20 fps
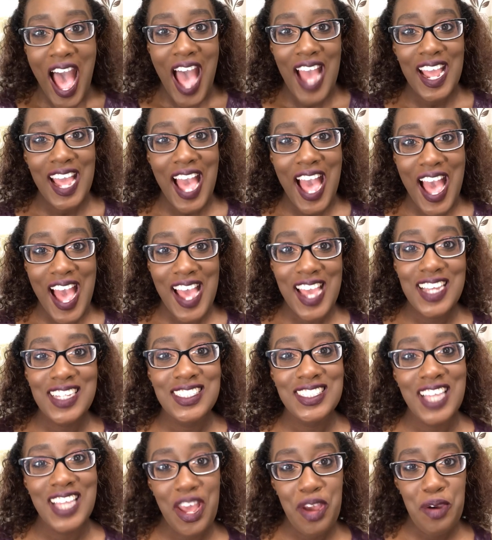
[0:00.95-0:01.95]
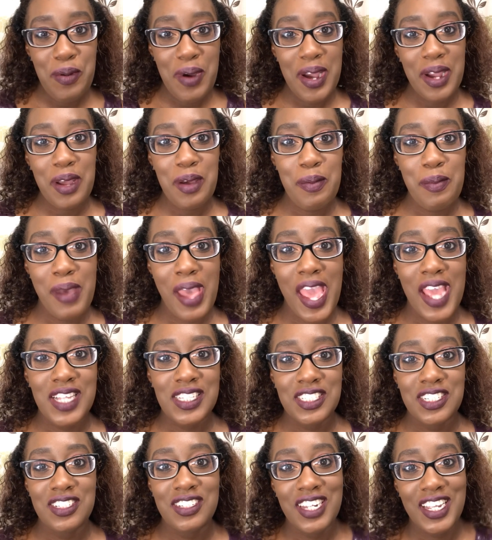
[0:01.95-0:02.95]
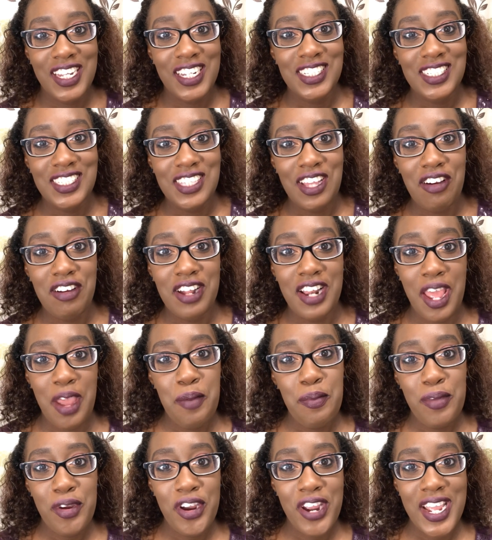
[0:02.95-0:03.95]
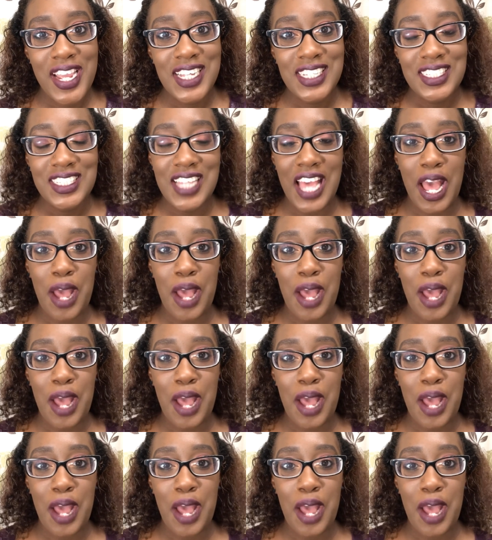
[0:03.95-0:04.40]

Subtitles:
Hi guys, and welcome back to Nina So Glamorous.